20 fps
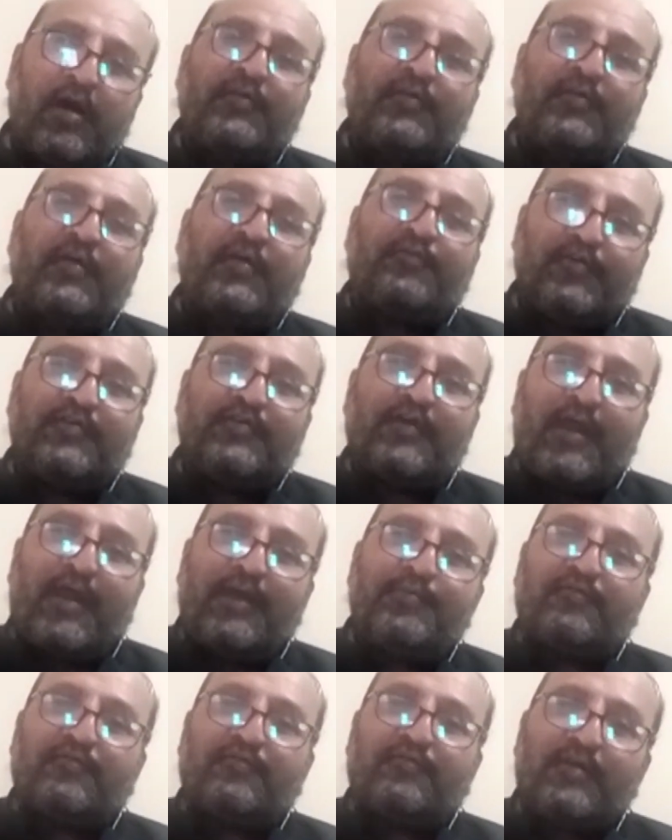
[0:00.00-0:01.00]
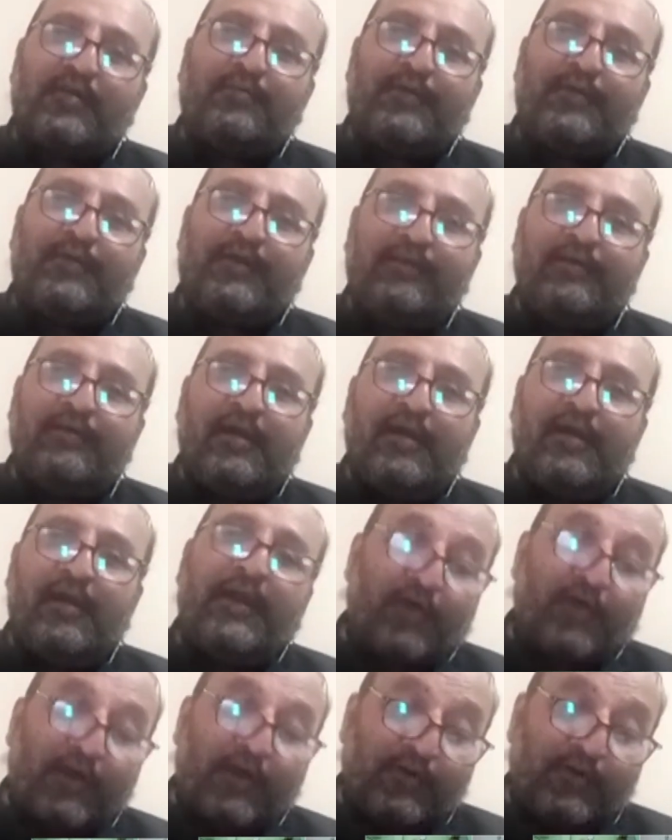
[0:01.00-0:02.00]
the time has come
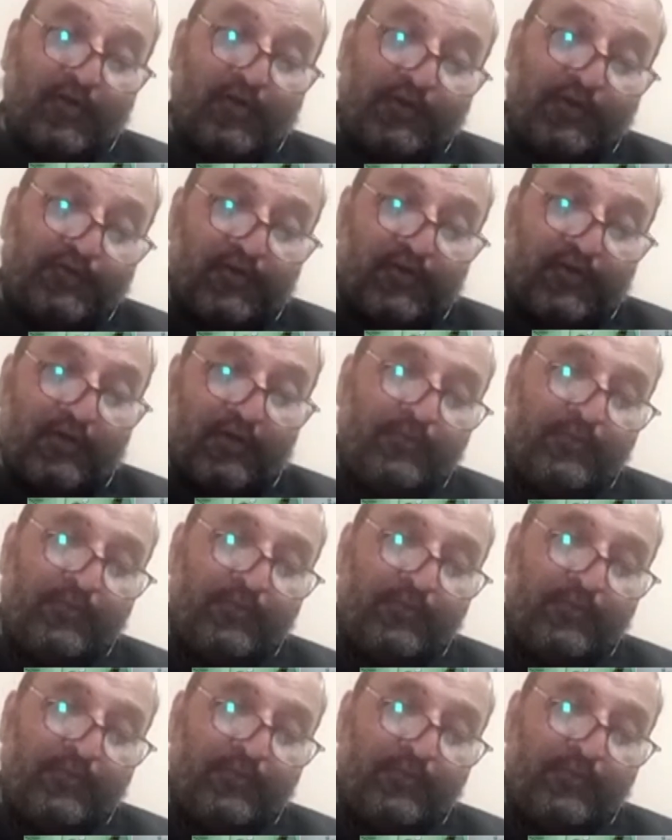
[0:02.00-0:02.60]
how we have to